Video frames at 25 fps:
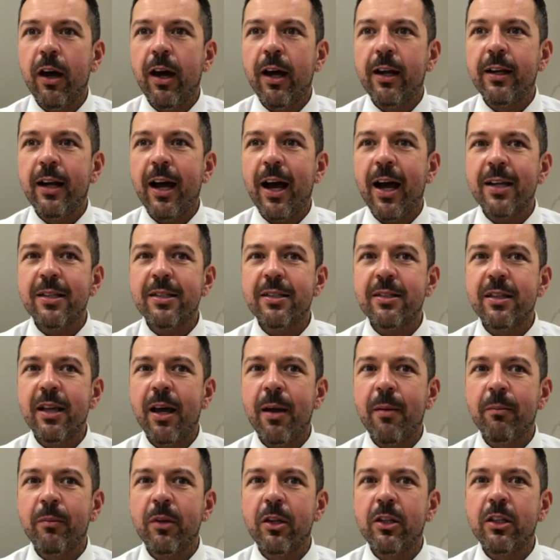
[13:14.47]
and ask
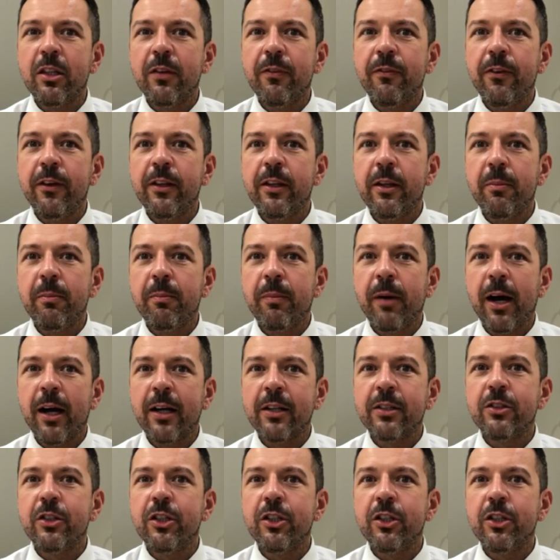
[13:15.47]
them to feed it back